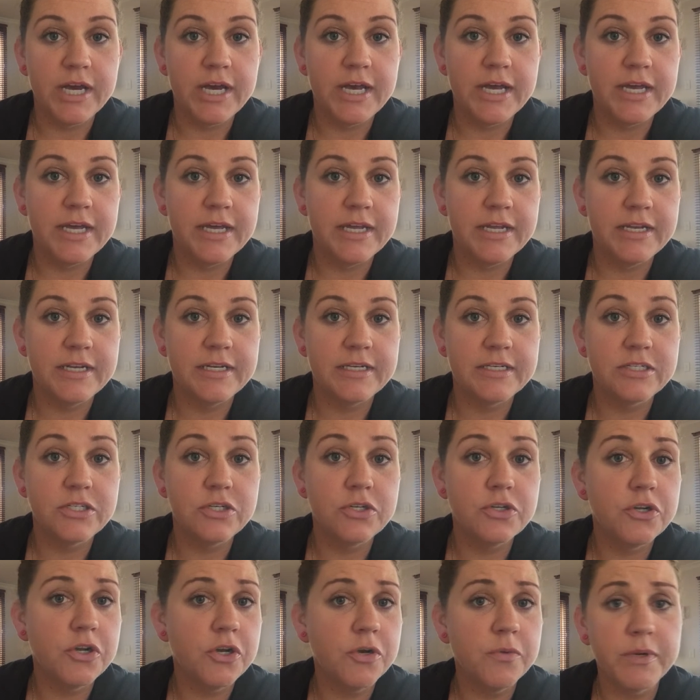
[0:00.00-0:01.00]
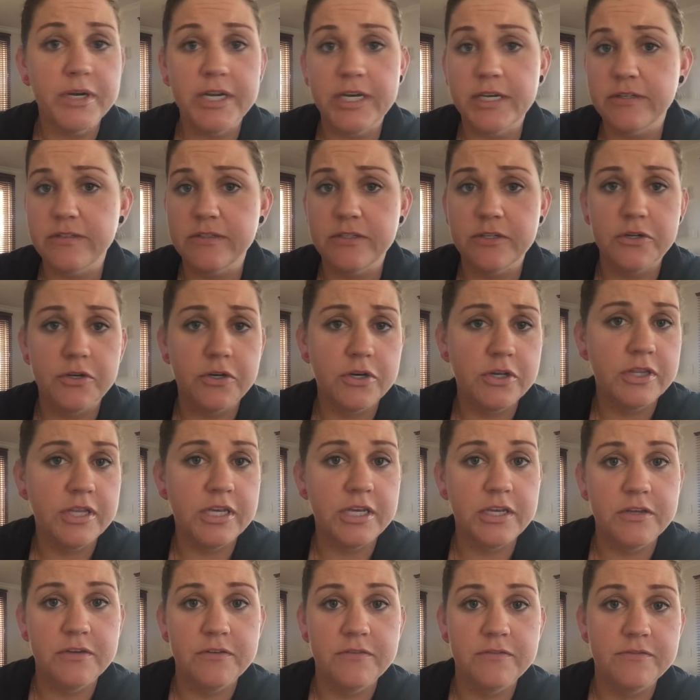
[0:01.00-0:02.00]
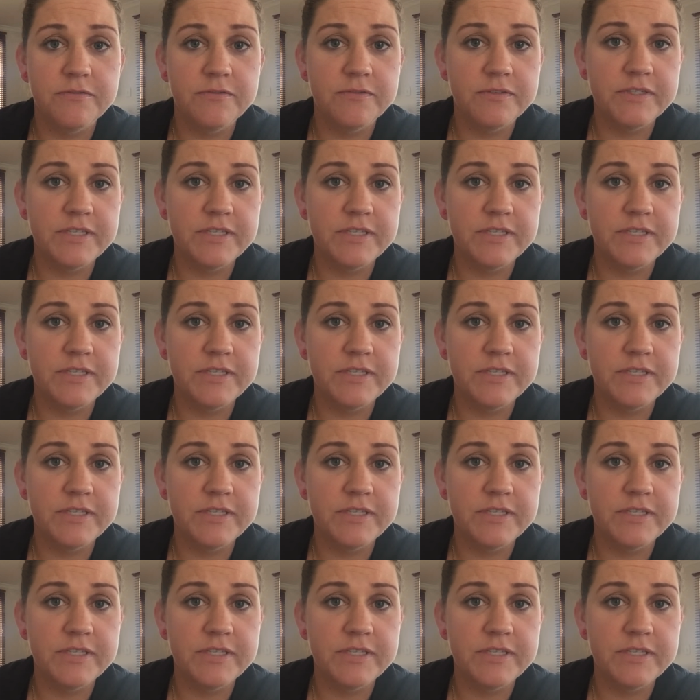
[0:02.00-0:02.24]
And no one has to know that you've